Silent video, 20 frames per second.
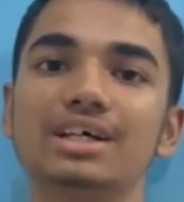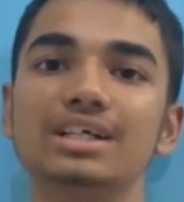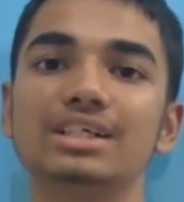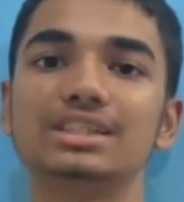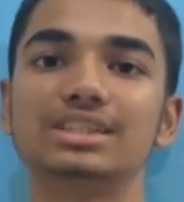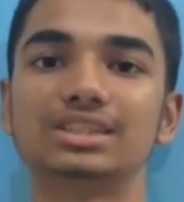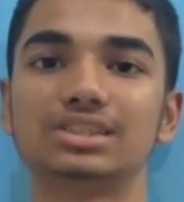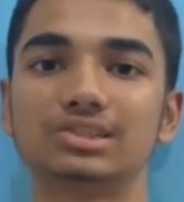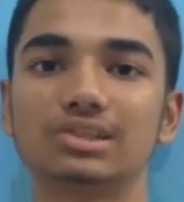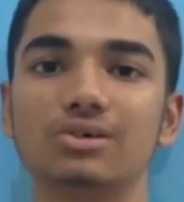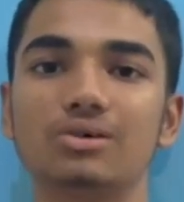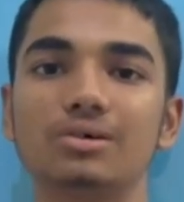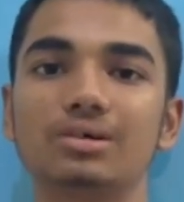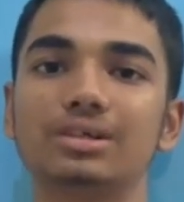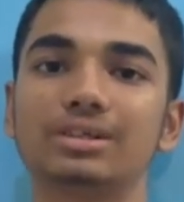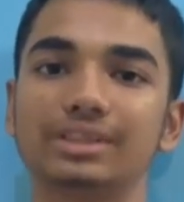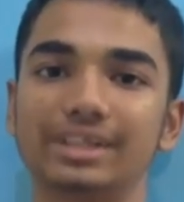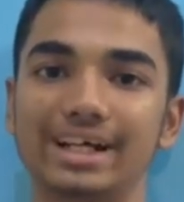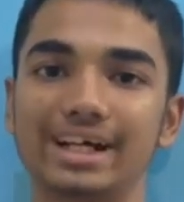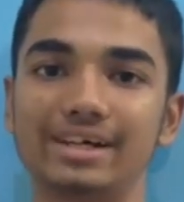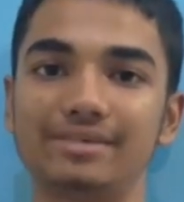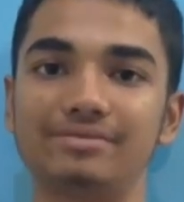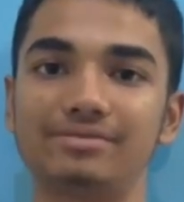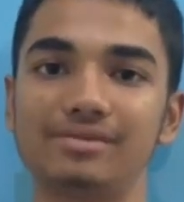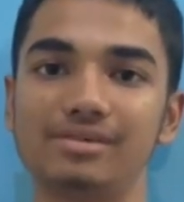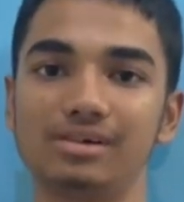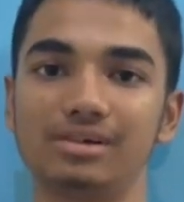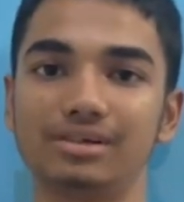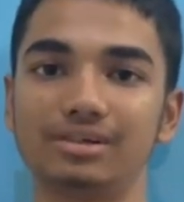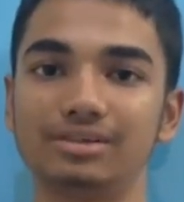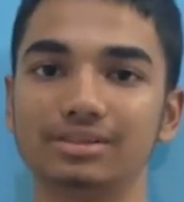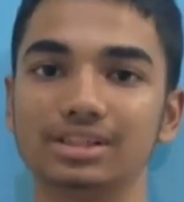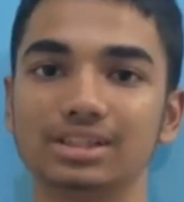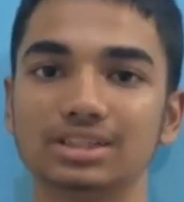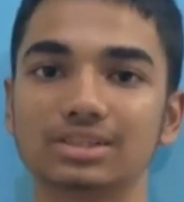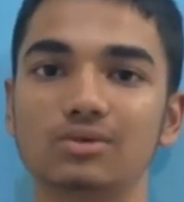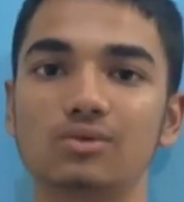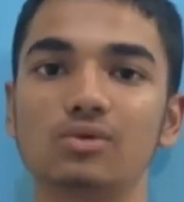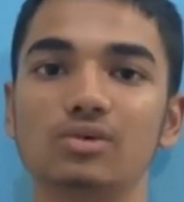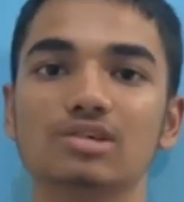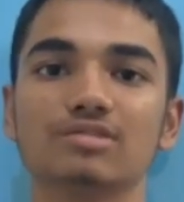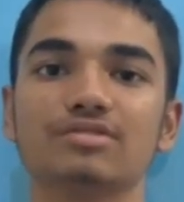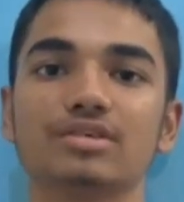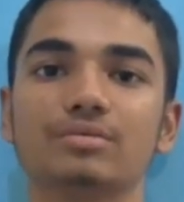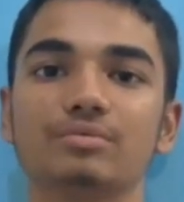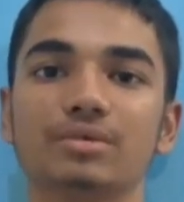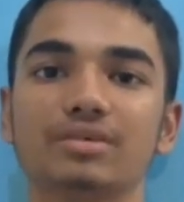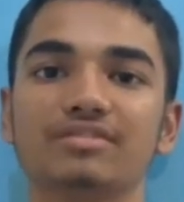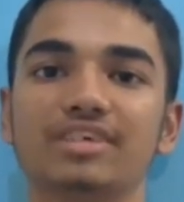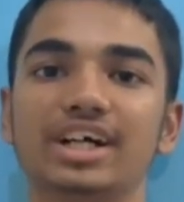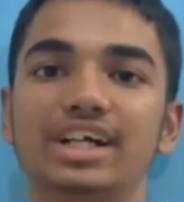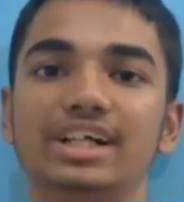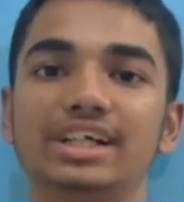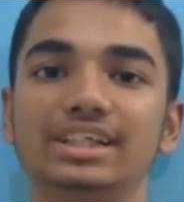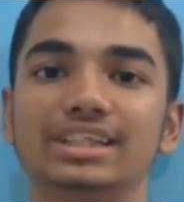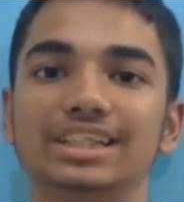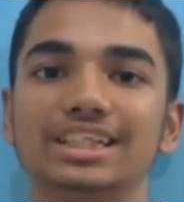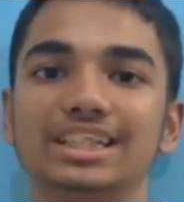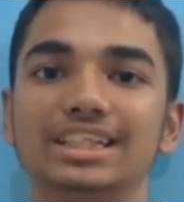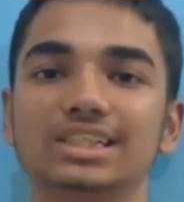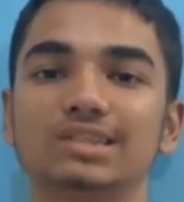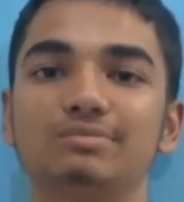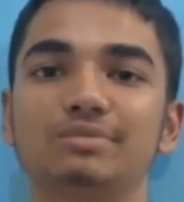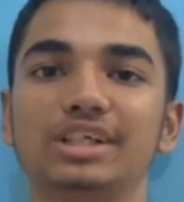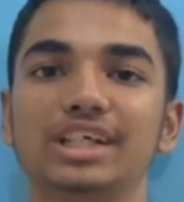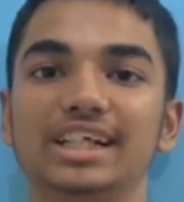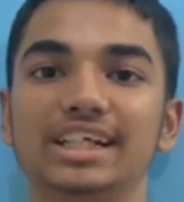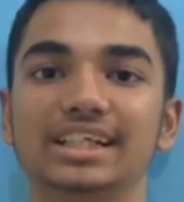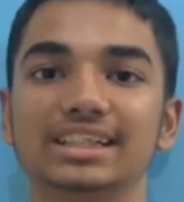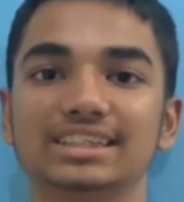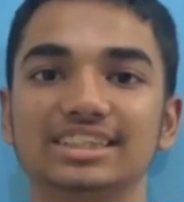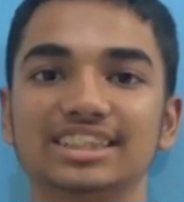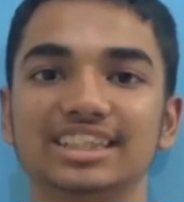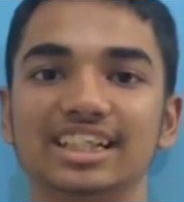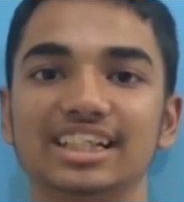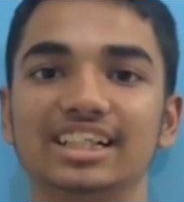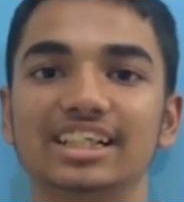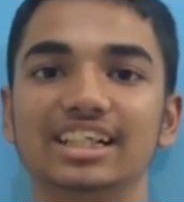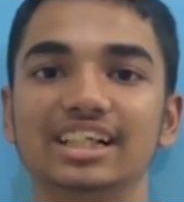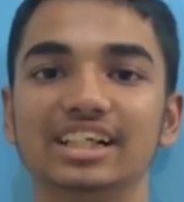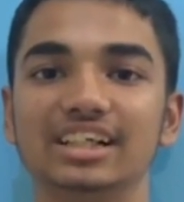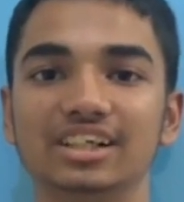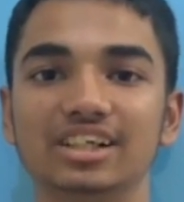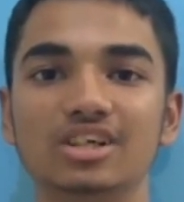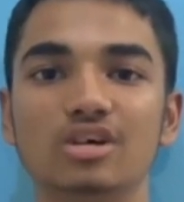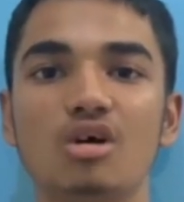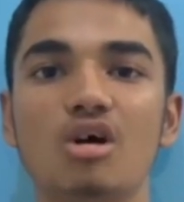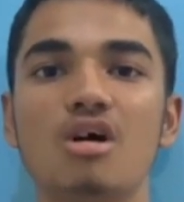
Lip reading: so grateful to the school for providing the experience they did.